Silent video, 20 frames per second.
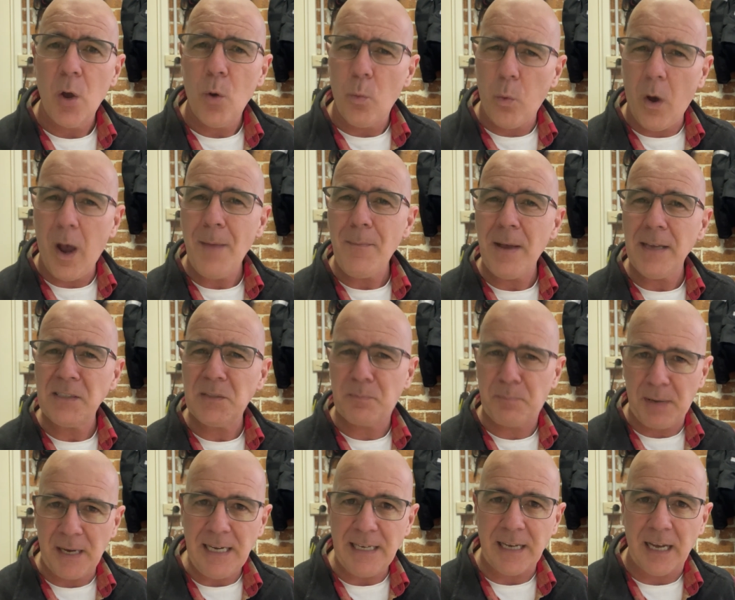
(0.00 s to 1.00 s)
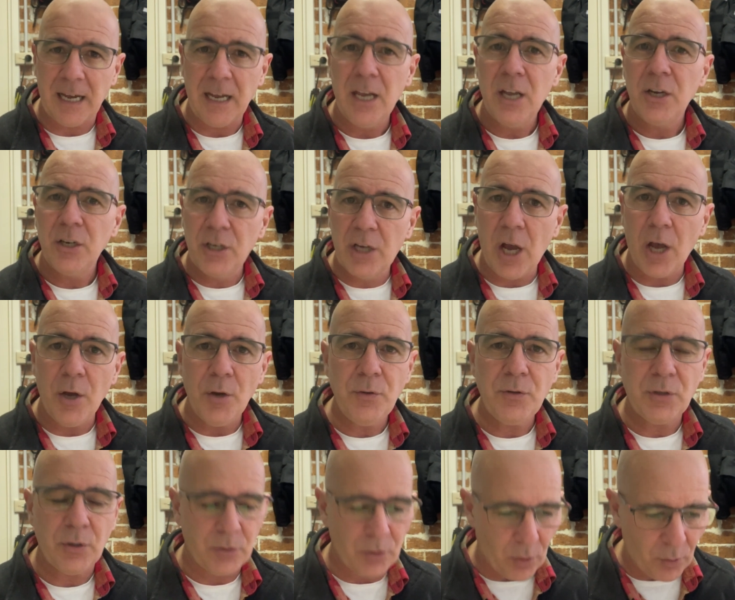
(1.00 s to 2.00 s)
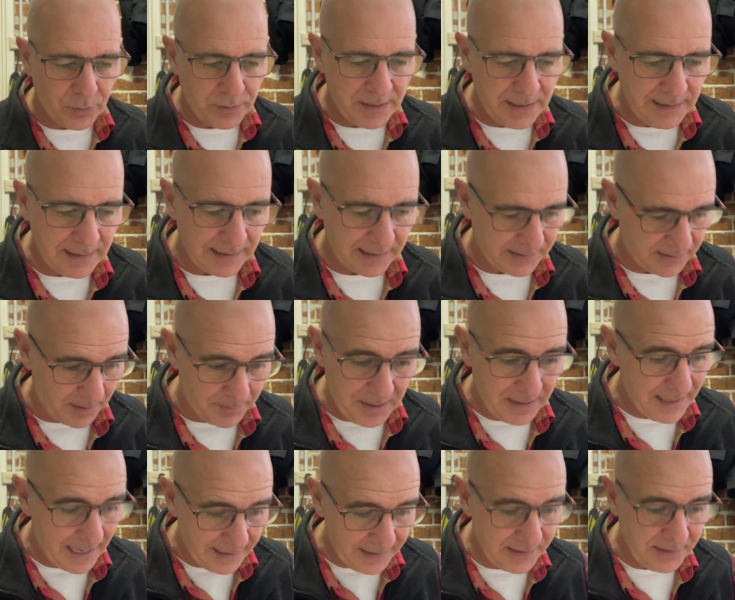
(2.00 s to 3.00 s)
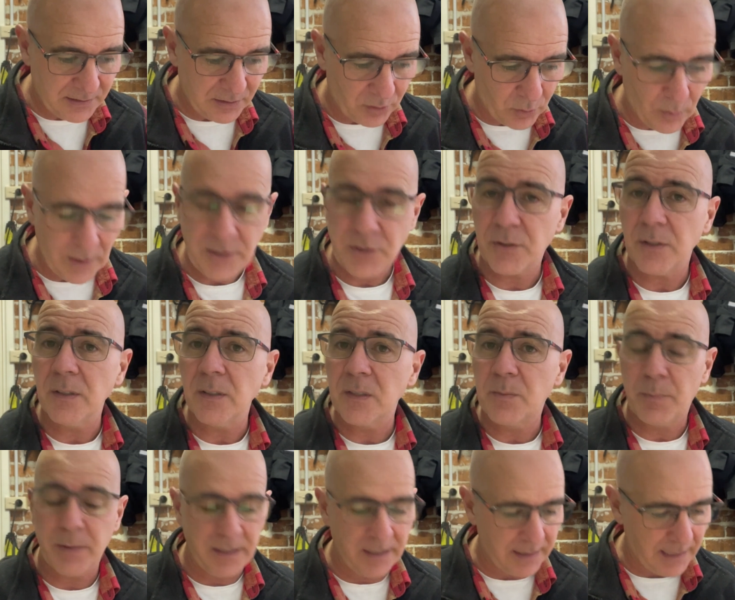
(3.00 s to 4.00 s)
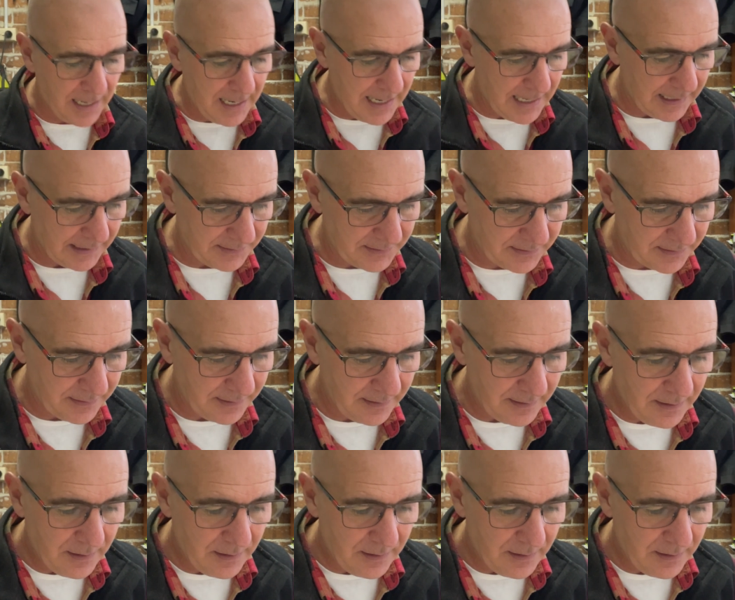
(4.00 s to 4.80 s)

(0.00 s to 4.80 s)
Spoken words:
Why must Peter go to Cornelius? I mean, that is the question that's being asked.